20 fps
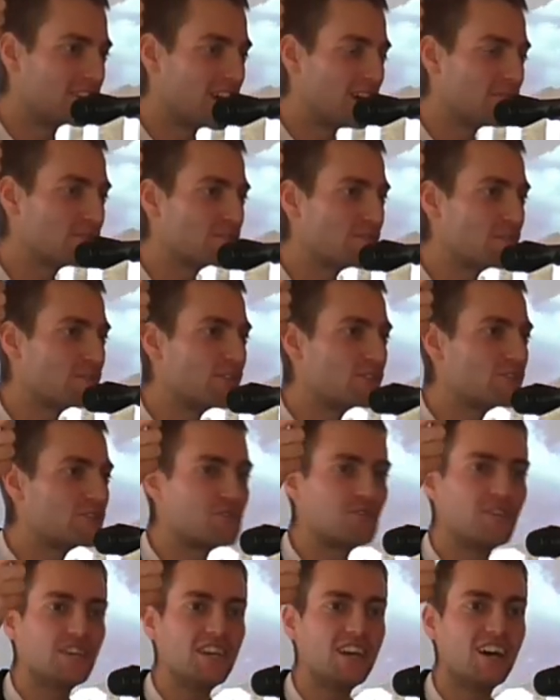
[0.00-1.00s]
It comes from
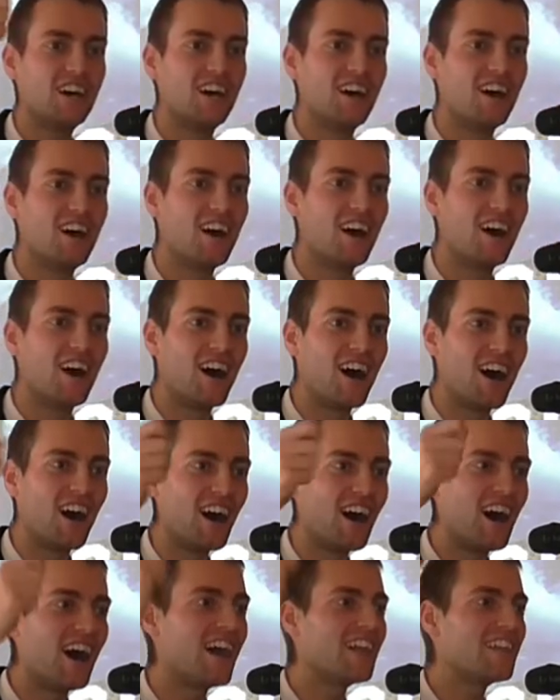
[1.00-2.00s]
the tree
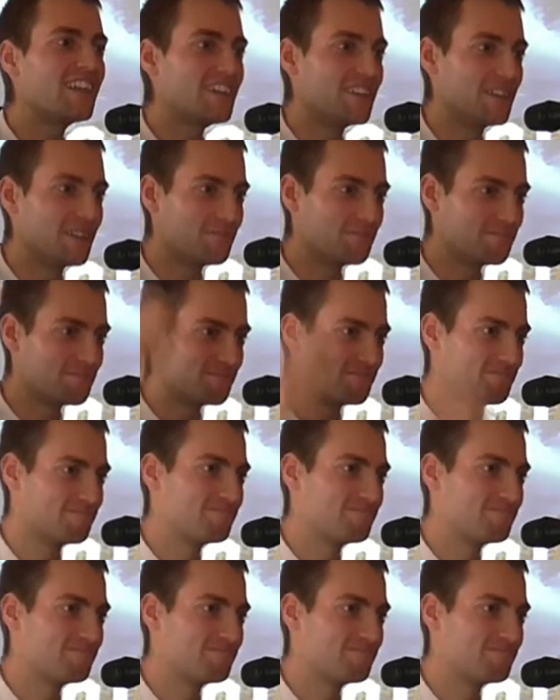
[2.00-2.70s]
Holly.